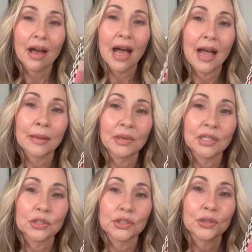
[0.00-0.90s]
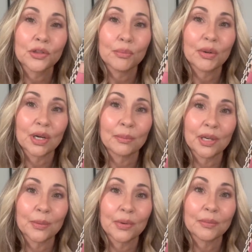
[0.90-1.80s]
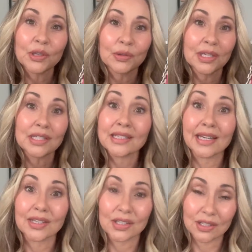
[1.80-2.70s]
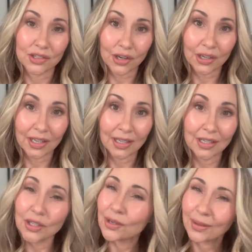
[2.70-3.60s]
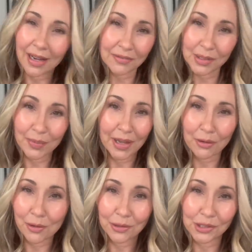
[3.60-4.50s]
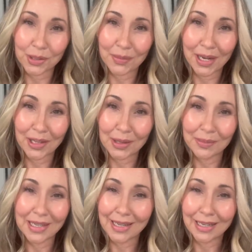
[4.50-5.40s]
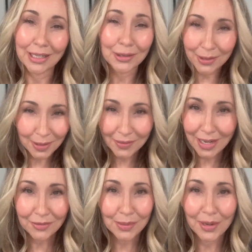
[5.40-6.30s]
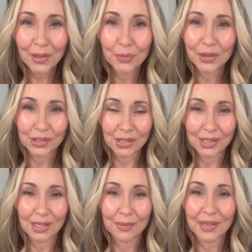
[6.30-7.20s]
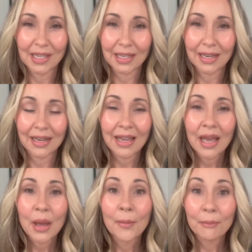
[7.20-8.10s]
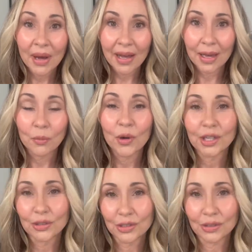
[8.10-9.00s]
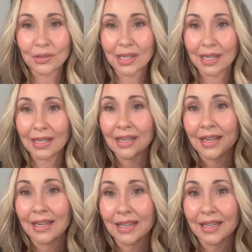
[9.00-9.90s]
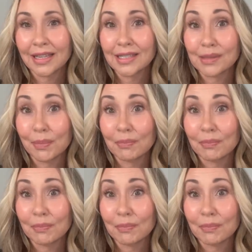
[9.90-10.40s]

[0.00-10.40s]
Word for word: I'm going to show you the bare minimum you need to get started. You don't have to buy the whole shebang in the beginning. You don't even have to buy the brushes in the beginning. But what you do need is,